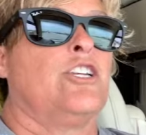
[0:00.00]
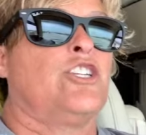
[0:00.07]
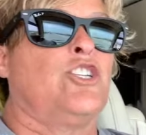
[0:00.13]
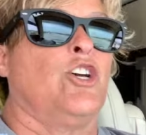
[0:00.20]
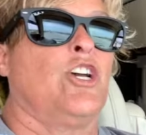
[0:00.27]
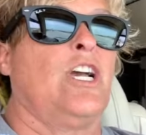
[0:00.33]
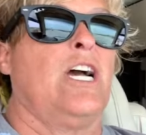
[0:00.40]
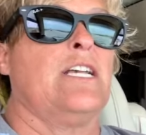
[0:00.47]

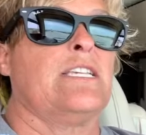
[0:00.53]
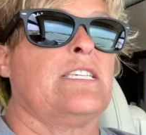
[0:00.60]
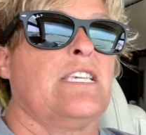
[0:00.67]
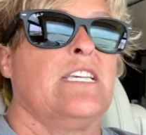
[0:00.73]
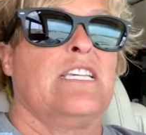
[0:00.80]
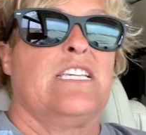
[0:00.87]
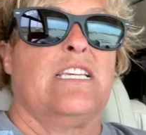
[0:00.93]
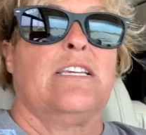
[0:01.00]
took us
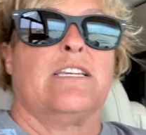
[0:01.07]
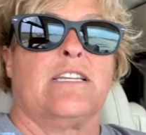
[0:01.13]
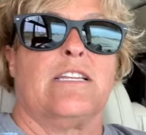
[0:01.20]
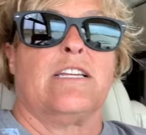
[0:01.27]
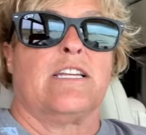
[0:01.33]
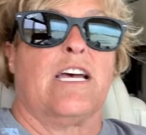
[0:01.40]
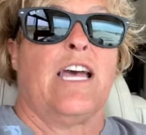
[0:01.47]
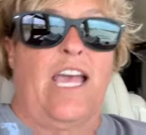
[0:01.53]

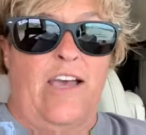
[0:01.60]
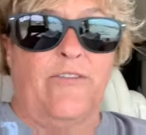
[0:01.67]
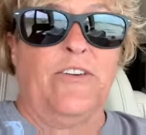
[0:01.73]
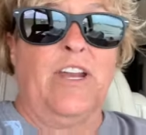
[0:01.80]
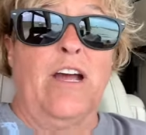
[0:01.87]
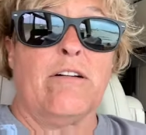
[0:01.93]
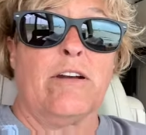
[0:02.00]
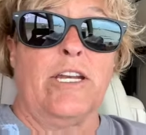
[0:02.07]
a half an
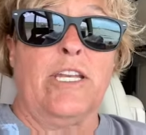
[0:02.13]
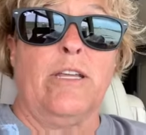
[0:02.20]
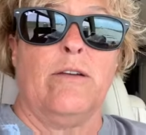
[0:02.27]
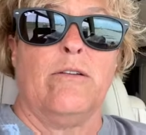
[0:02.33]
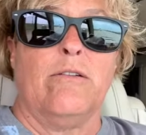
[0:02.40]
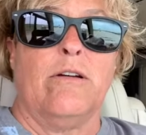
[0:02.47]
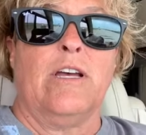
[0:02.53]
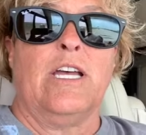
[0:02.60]
hour to
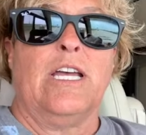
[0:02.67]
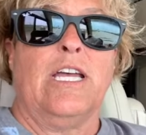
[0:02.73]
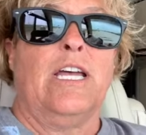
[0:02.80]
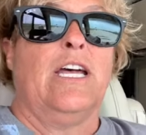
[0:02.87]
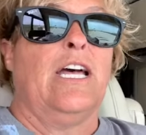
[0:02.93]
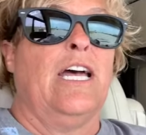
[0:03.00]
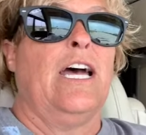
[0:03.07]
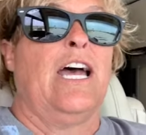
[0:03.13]
do,
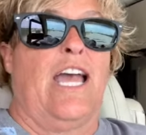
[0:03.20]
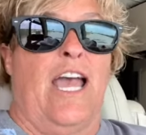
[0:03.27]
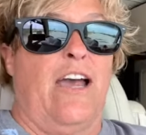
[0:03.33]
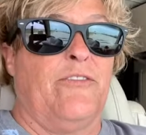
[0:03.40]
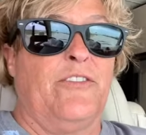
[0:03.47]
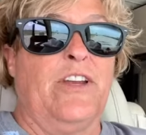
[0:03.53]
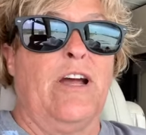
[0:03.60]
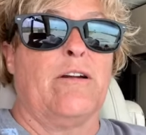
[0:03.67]
a
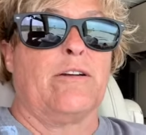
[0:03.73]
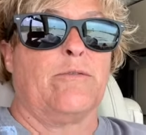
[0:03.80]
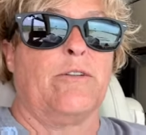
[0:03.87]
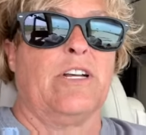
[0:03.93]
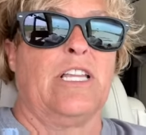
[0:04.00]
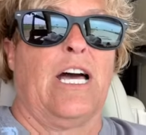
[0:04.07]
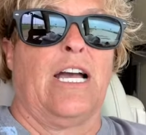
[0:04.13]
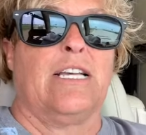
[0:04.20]
half an hour to
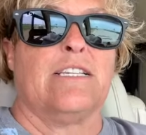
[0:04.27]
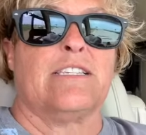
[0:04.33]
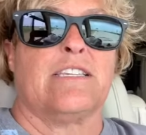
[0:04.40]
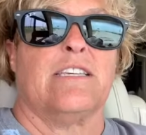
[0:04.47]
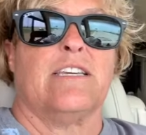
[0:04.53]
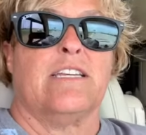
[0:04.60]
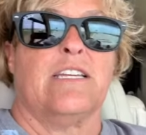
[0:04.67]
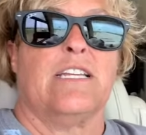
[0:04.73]
realize
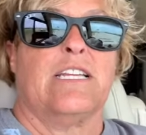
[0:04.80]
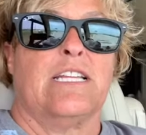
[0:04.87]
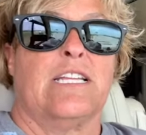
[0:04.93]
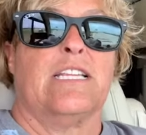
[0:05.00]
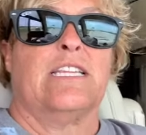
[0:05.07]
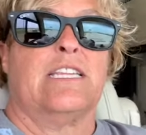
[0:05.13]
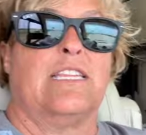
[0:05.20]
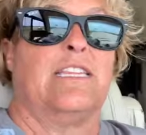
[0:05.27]

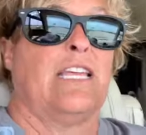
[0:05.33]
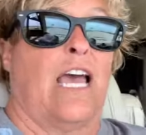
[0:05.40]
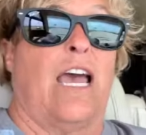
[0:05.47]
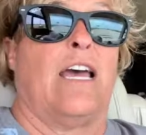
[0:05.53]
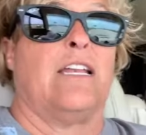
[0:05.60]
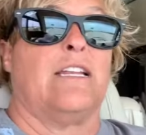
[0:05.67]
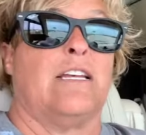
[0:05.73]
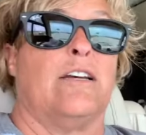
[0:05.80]

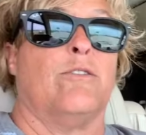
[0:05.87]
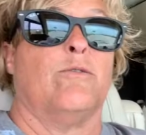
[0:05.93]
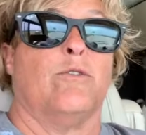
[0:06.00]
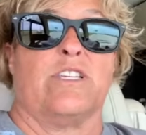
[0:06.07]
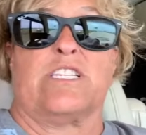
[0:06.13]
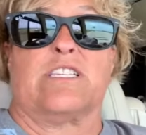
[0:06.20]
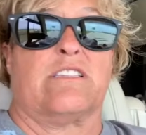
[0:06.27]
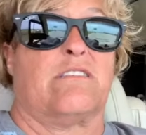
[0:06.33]
that
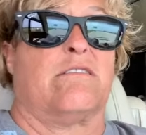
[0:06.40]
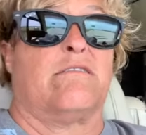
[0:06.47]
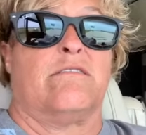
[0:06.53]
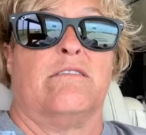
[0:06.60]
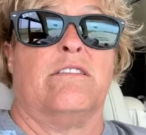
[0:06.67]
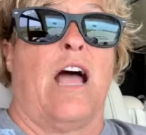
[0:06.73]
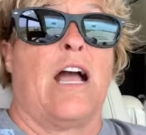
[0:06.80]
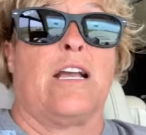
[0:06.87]
was
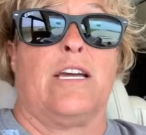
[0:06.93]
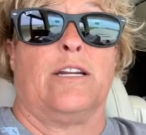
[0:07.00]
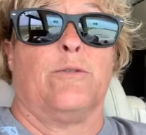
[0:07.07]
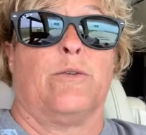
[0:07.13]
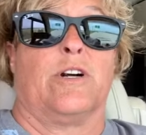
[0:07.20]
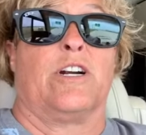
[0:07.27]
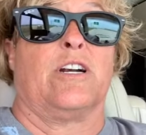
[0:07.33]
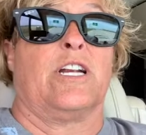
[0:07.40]
not going to
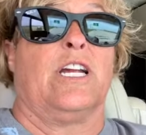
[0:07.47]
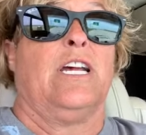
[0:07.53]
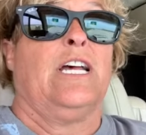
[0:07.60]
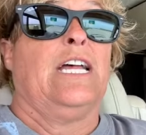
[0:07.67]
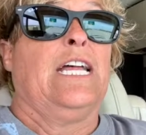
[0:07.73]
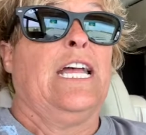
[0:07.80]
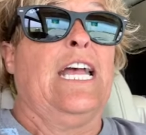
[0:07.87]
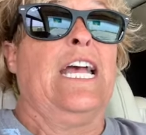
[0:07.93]
work,
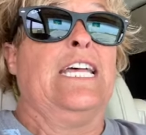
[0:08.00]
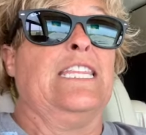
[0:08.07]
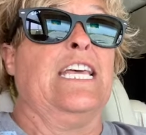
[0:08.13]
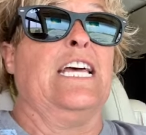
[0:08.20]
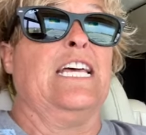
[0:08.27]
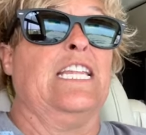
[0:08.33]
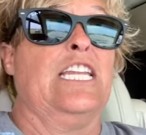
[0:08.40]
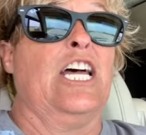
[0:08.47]
and
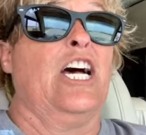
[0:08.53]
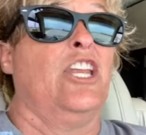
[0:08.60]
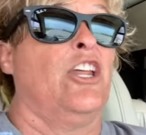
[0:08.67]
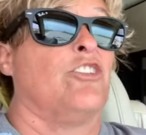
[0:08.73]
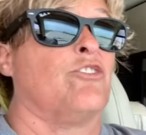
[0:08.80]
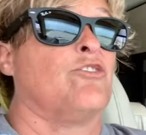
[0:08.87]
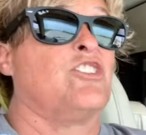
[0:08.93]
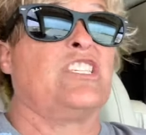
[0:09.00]
then
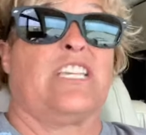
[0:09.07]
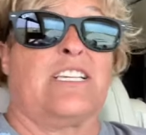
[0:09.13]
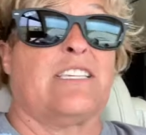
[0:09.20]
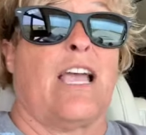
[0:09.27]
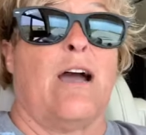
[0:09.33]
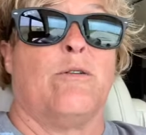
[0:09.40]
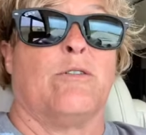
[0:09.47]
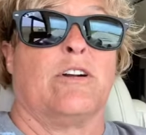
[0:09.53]
another six
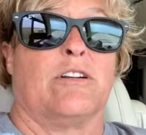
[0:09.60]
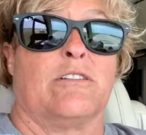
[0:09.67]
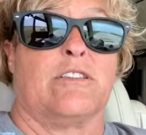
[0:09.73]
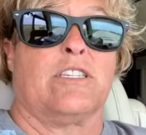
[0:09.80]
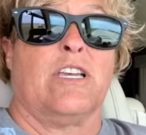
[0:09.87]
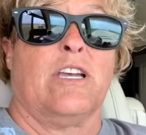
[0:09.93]
hours